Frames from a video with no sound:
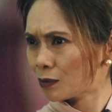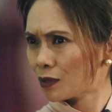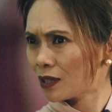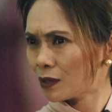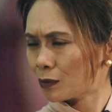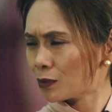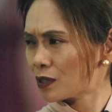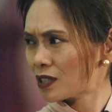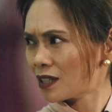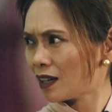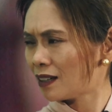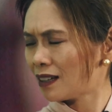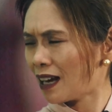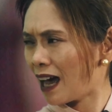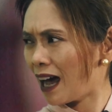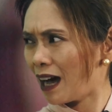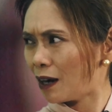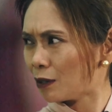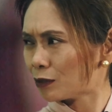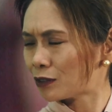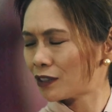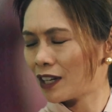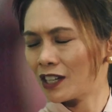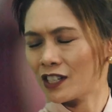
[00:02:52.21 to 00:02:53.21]
It was an
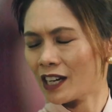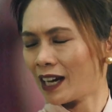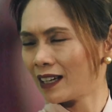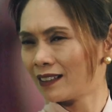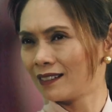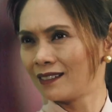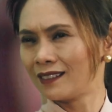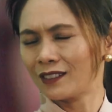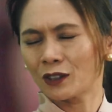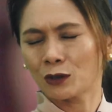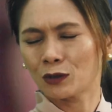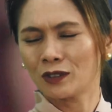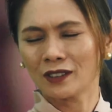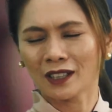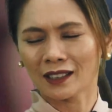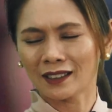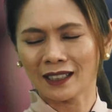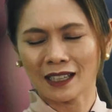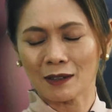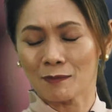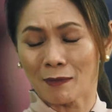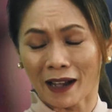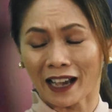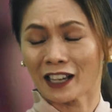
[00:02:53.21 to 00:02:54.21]
outrage. I could
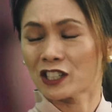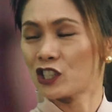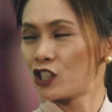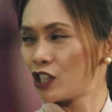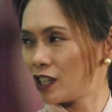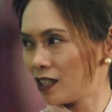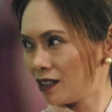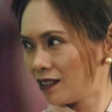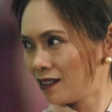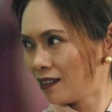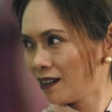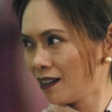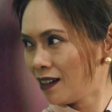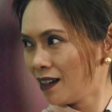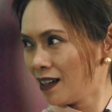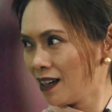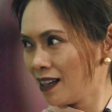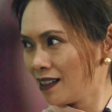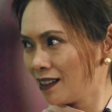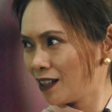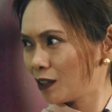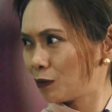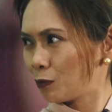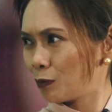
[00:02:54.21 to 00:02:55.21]
not imagine
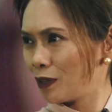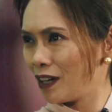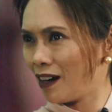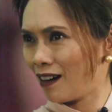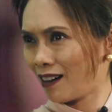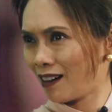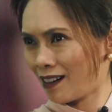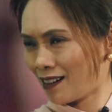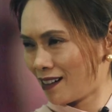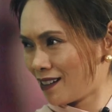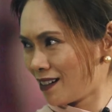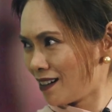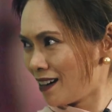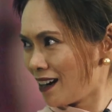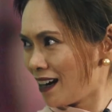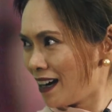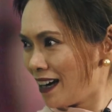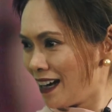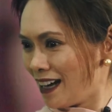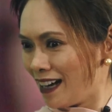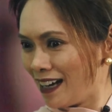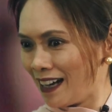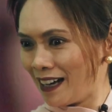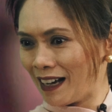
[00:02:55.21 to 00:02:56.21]
that we are
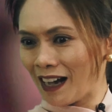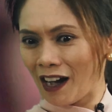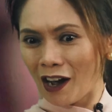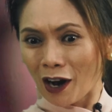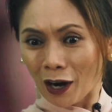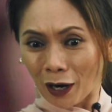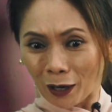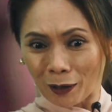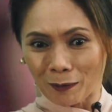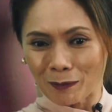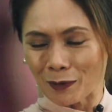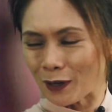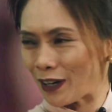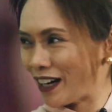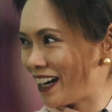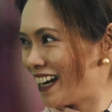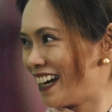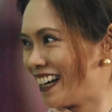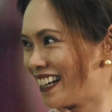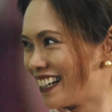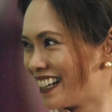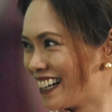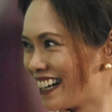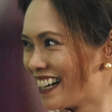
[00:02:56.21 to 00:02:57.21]

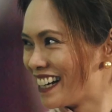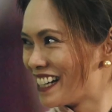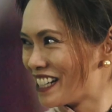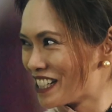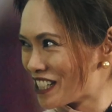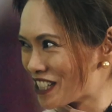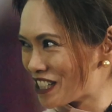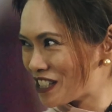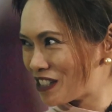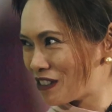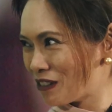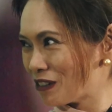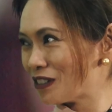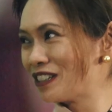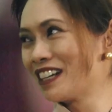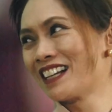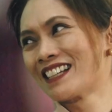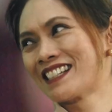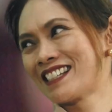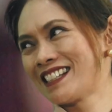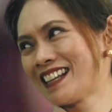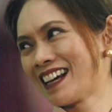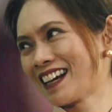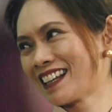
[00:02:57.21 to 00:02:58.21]
harboring
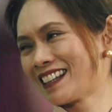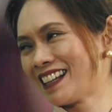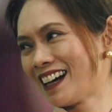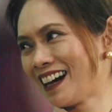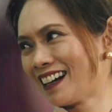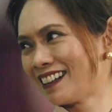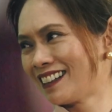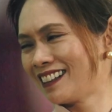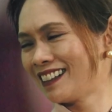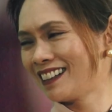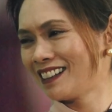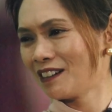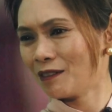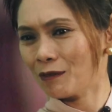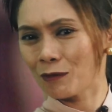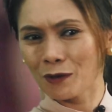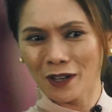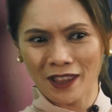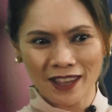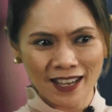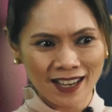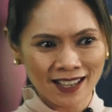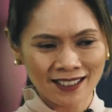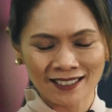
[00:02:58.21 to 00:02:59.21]
students like that
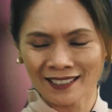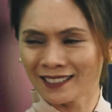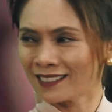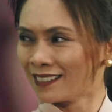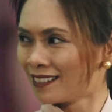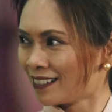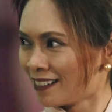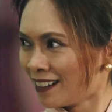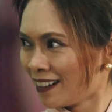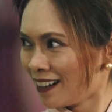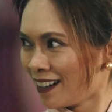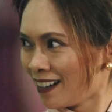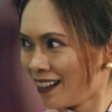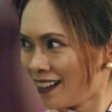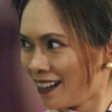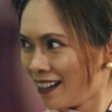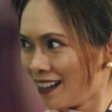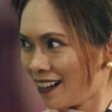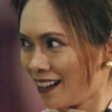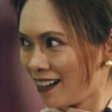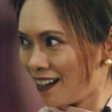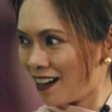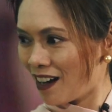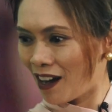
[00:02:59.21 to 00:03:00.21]
within
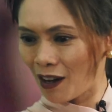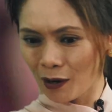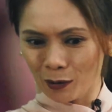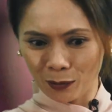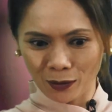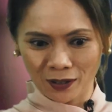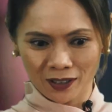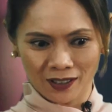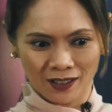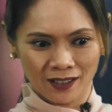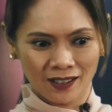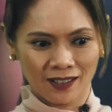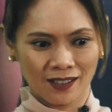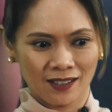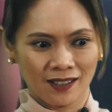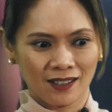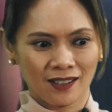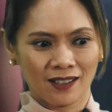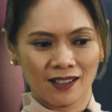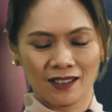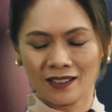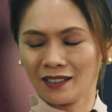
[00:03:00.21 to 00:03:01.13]
our